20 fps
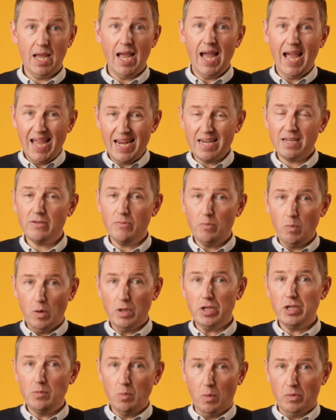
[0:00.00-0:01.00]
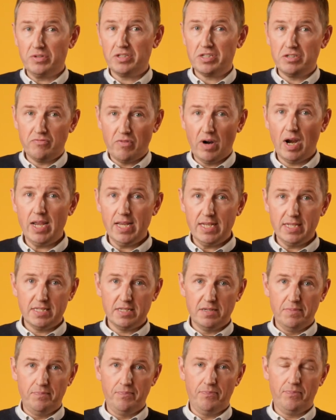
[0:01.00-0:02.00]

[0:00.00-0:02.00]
and of what you want to write.